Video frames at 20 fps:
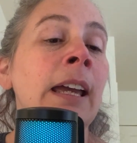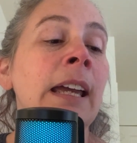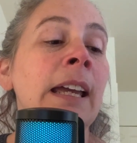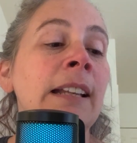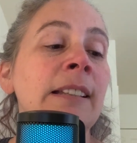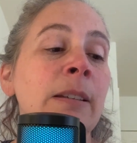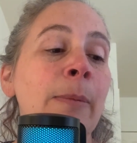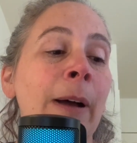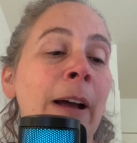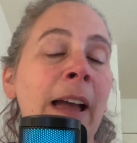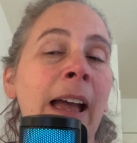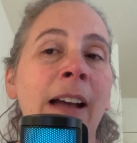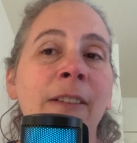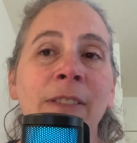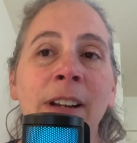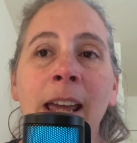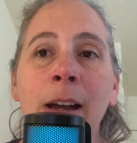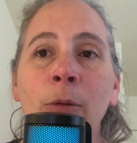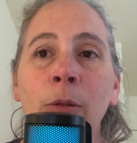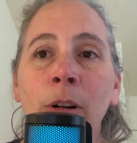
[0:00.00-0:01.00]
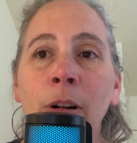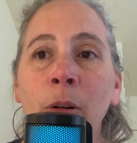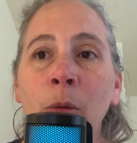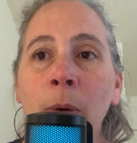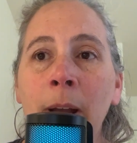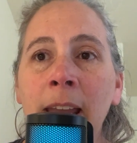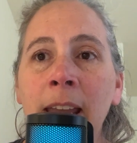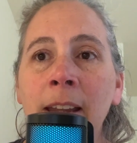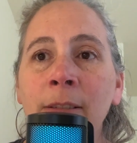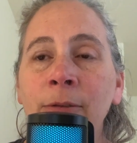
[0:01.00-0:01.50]
It's about half an hour
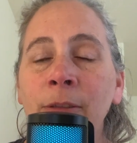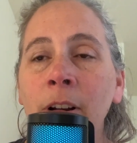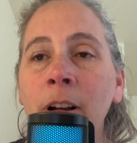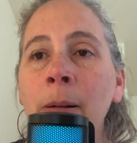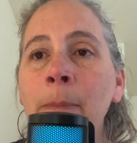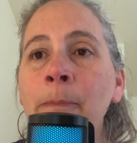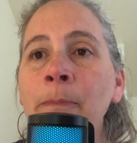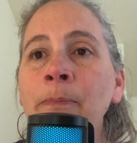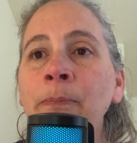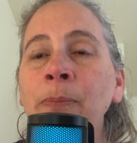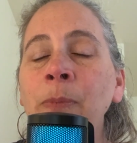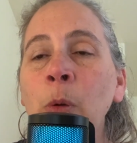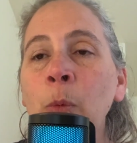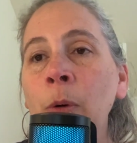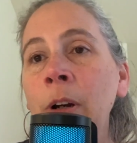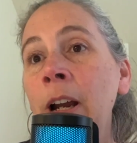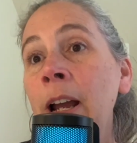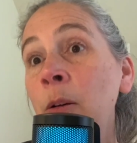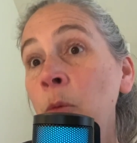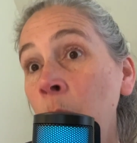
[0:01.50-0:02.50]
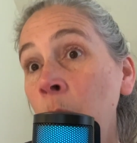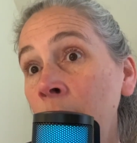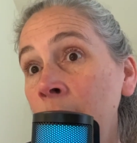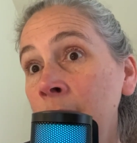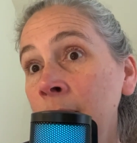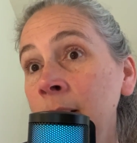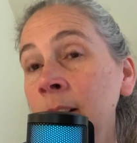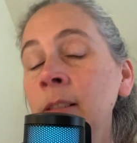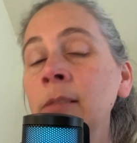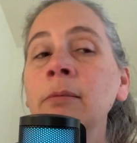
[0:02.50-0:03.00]
away from where I
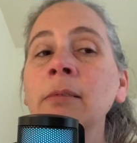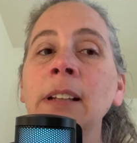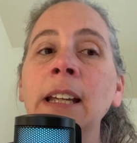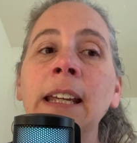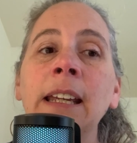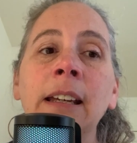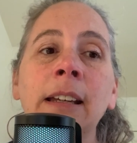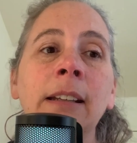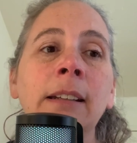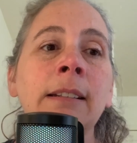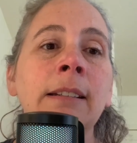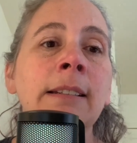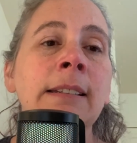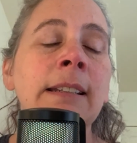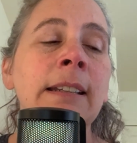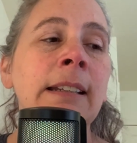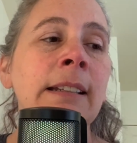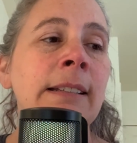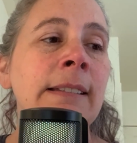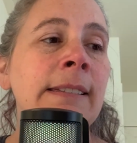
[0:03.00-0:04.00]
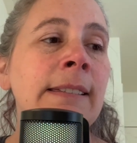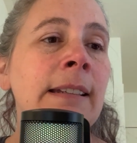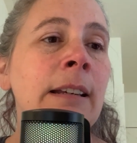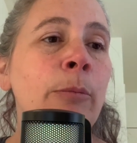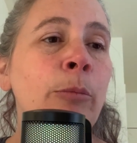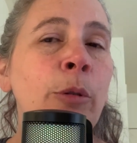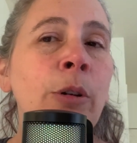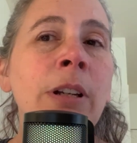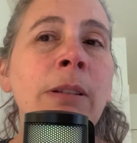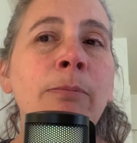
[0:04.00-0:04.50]
work, and it's a
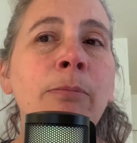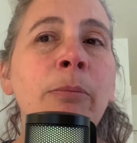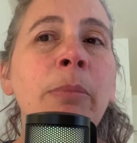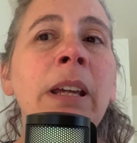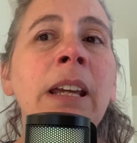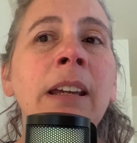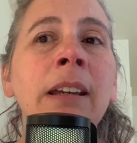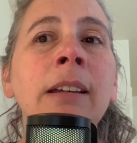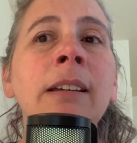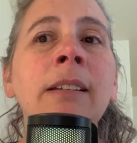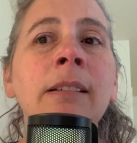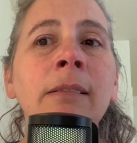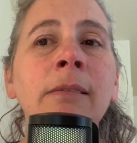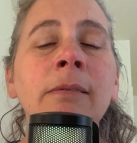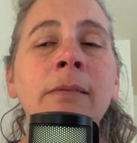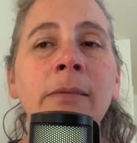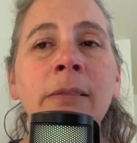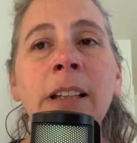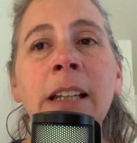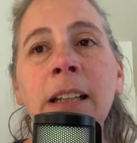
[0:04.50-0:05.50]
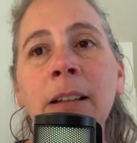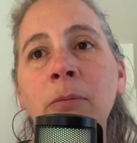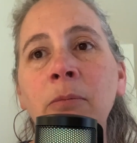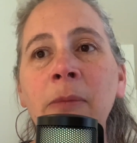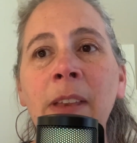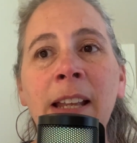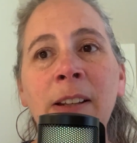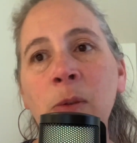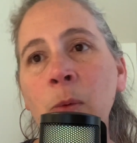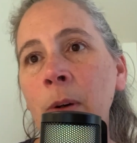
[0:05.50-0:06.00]
pretty big, like,
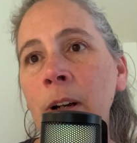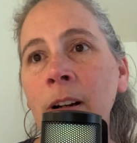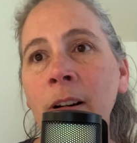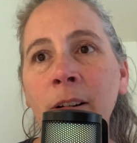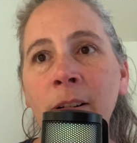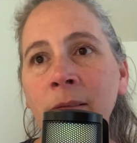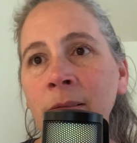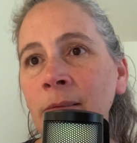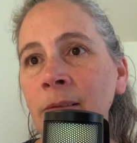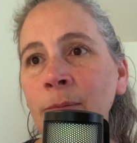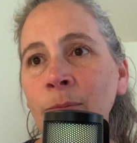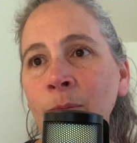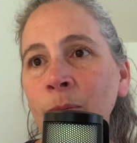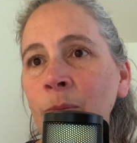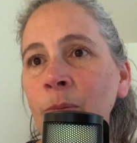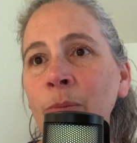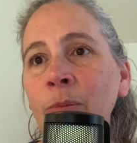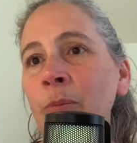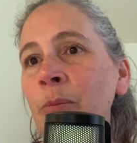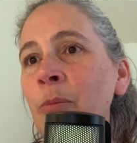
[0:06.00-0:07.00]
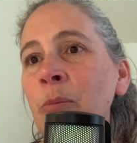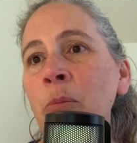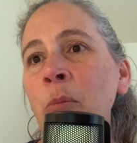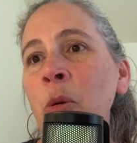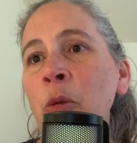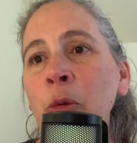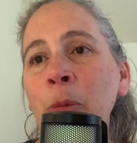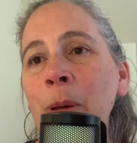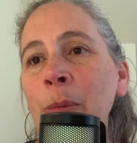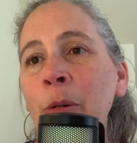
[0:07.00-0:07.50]
that's where
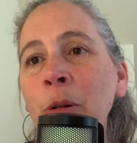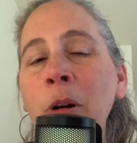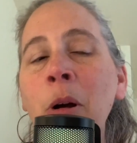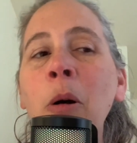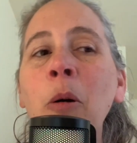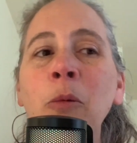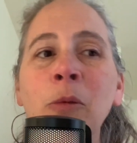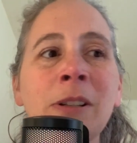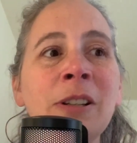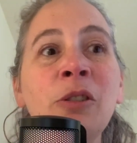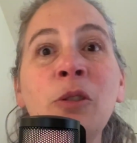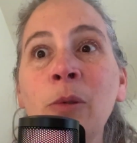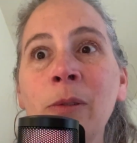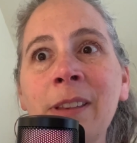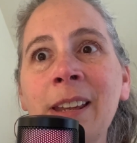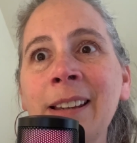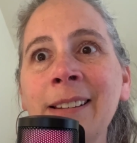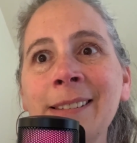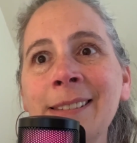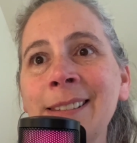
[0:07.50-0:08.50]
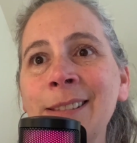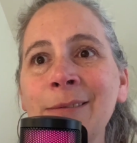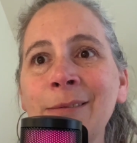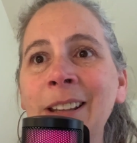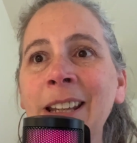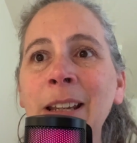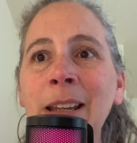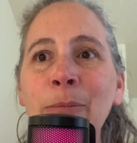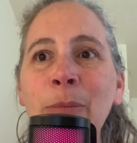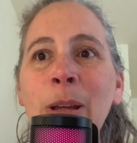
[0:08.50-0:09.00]
most people go to do things.
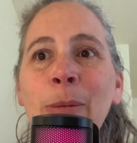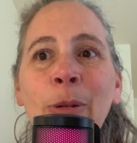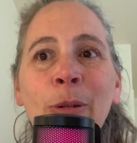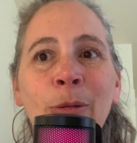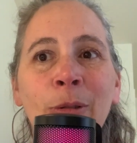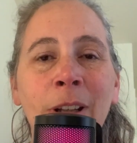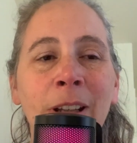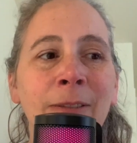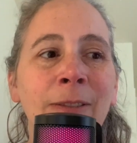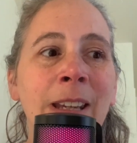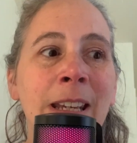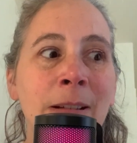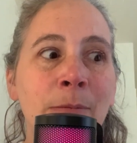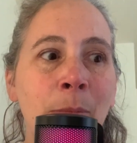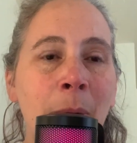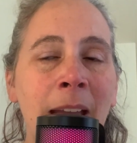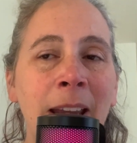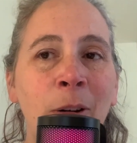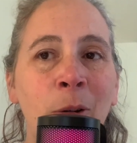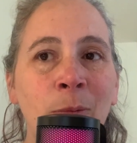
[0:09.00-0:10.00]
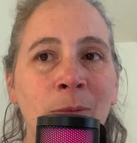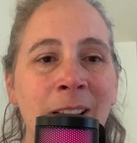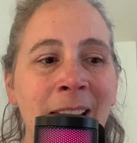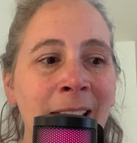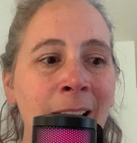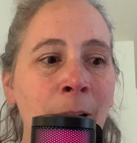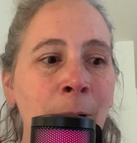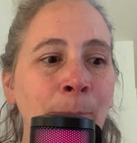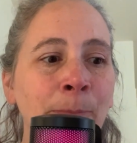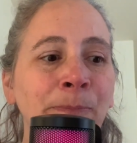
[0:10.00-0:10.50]
Like, people who live in my
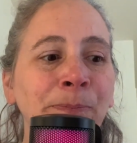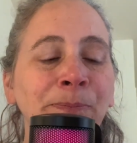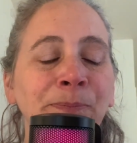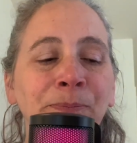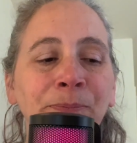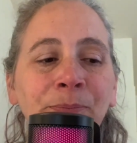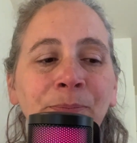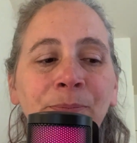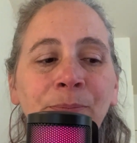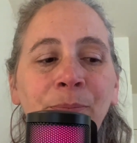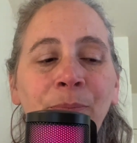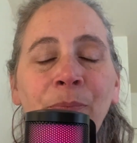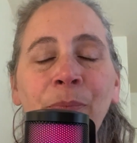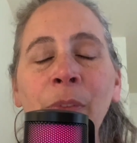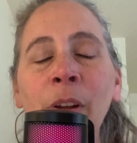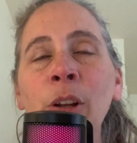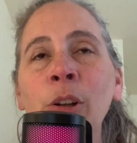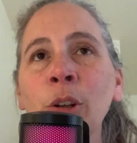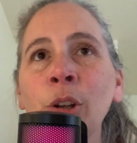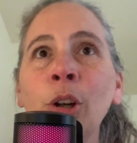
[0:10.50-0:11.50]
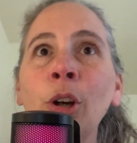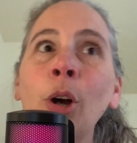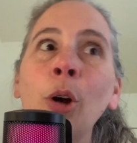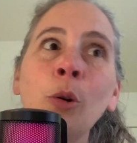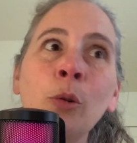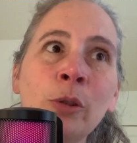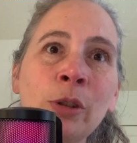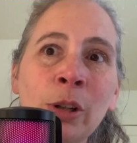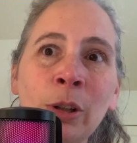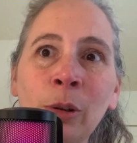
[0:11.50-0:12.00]
hometown
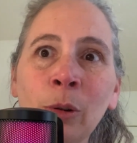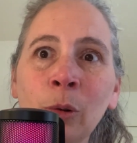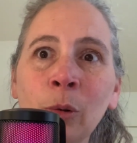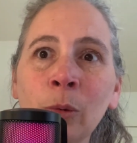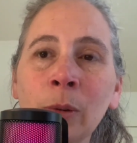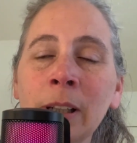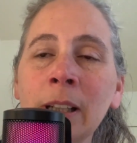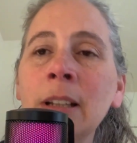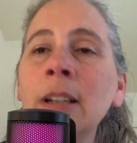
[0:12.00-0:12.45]
go to